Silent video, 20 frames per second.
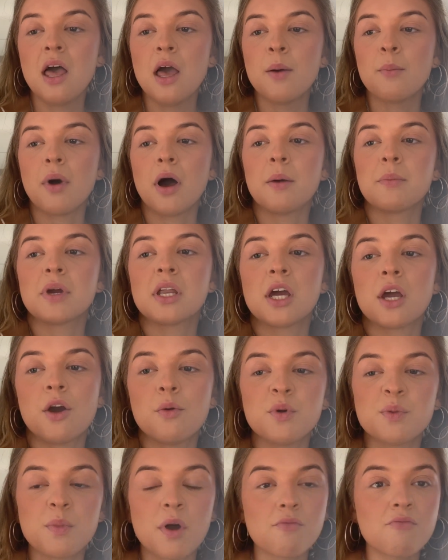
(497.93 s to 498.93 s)
but I'm going to go
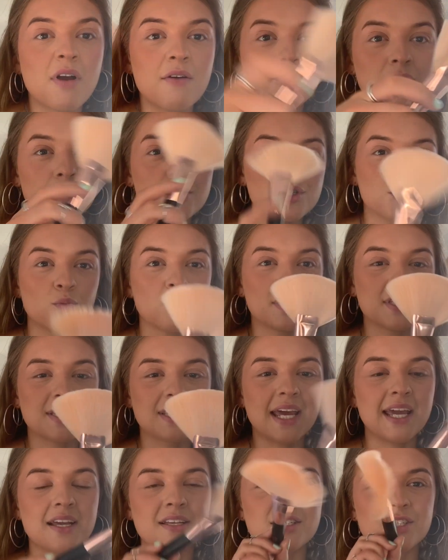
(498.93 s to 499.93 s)
with my Revolution one
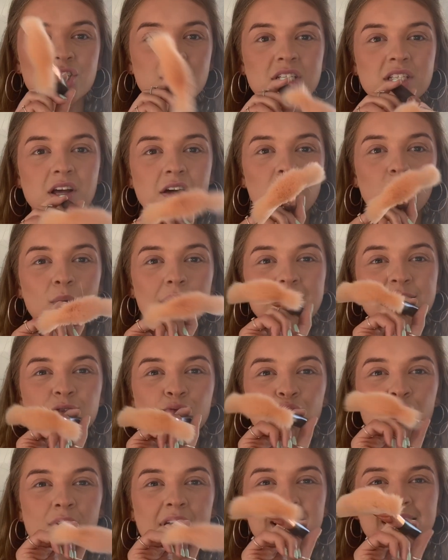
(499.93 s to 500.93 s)
today because I just like the way it's
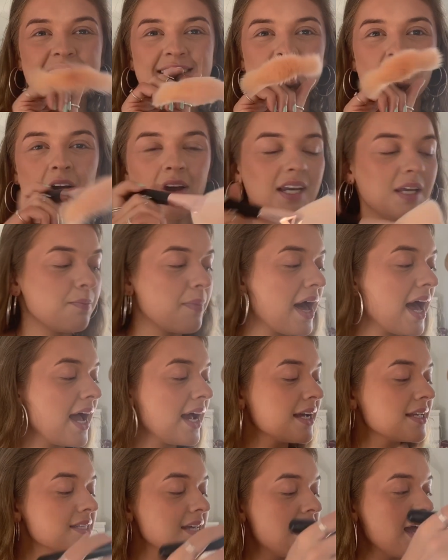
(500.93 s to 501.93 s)
really tightly
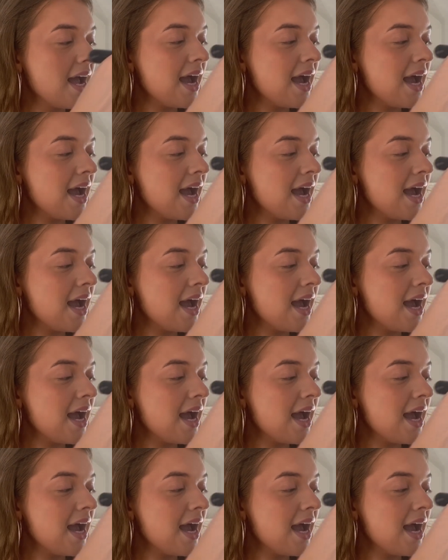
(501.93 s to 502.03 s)
packed.